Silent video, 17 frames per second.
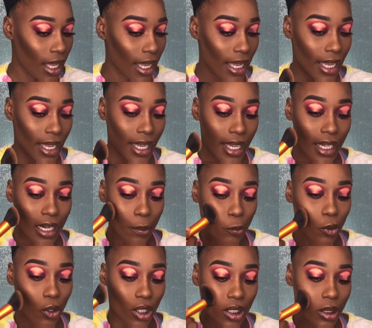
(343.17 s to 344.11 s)
And
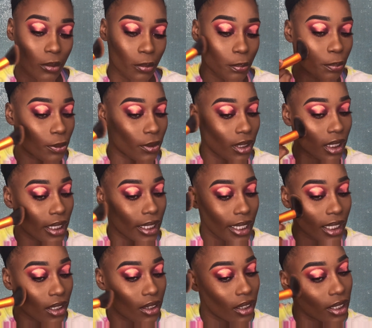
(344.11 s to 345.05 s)
I'm going to
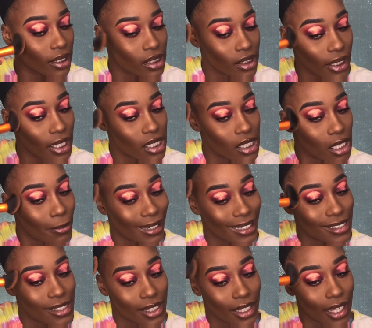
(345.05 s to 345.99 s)
blend this into
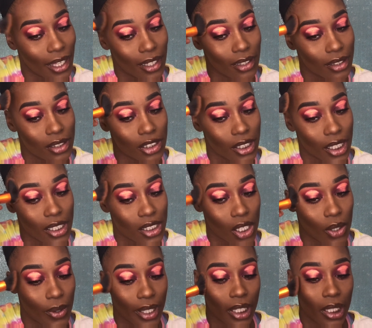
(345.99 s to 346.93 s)
my skin just
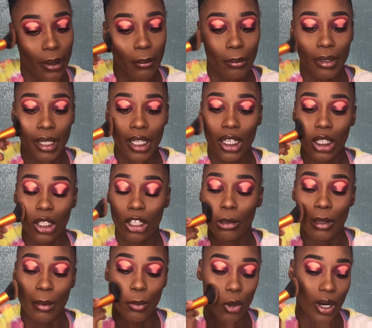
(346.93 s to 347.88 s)
so it can blend a
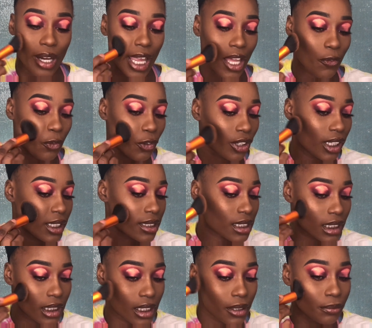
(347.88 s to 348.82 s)
little bit more
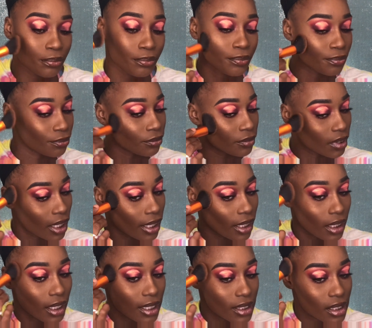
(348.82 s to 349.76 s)
effortlessly
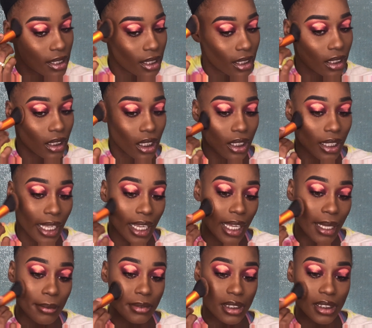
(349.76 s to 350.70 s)
and doesn't look
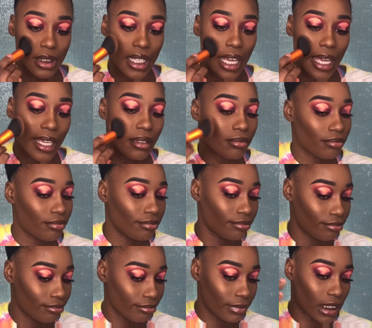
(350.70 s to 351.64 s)
like I've just got
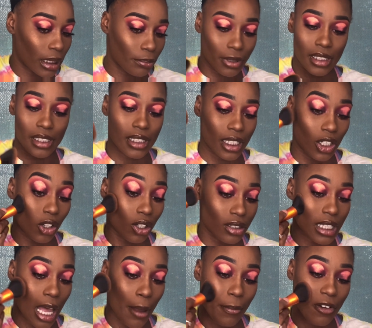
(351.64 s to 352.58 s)
something sitting
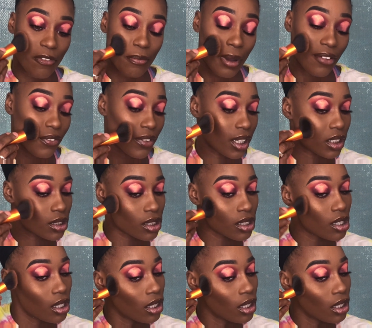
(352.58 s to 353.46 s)
on top of my face.